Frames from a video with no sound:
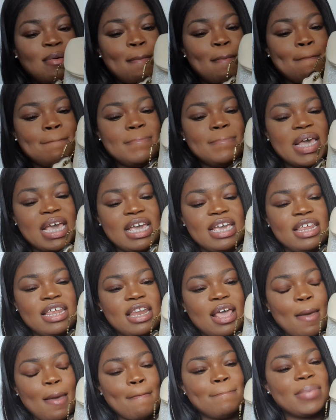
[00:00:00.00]

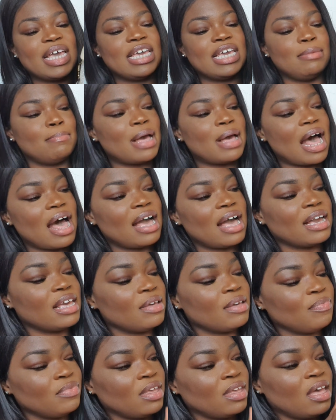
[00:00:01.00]
main bag.
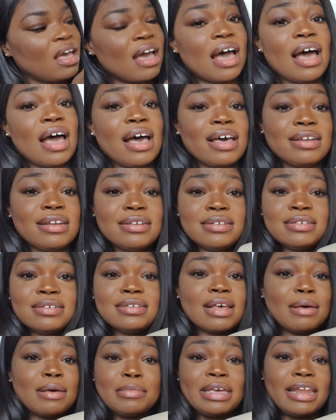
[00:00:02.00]
And
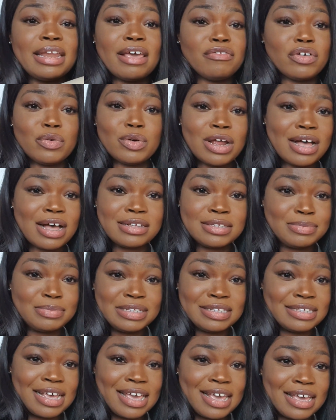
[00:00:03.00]
I mean, everyone has been
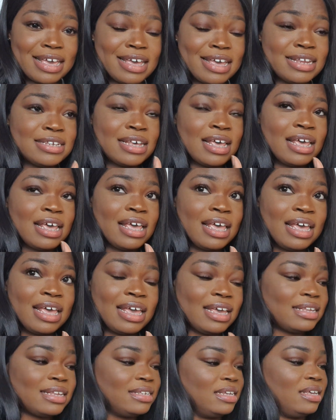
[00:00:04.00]
saying it,
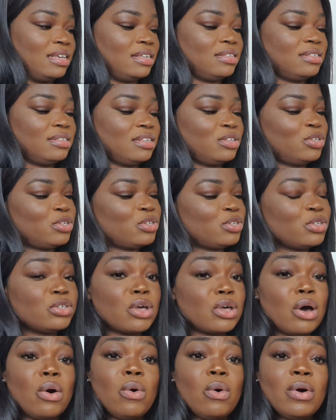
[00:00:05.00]
it is
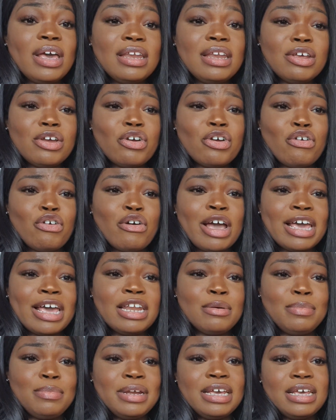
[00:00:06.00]
so
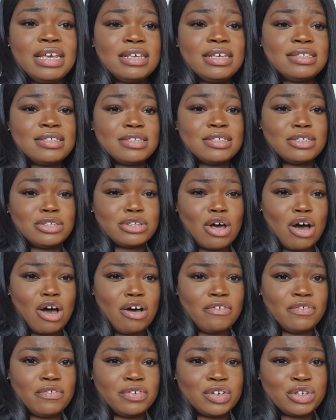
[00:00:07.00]
incredibly
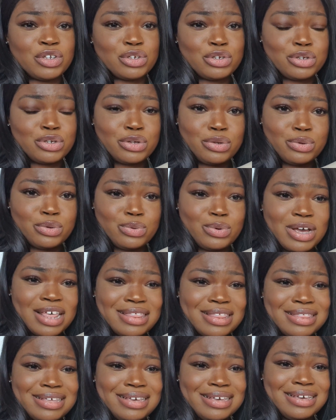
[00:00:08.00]
soft to
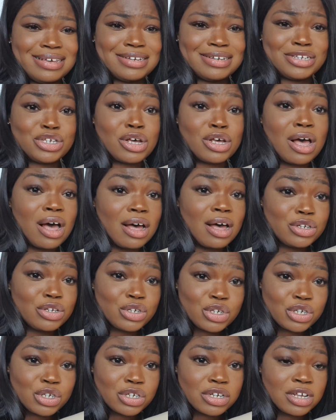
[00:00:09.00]
the
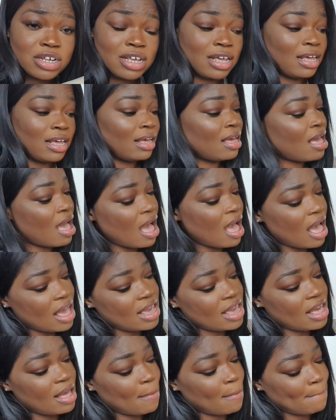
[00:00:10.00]
touch. I
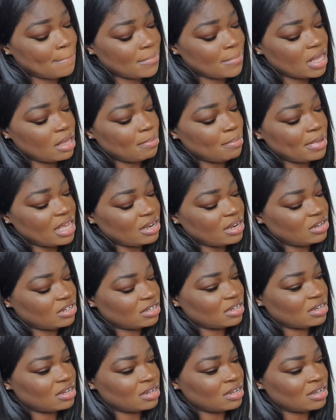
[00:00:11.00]
am a bit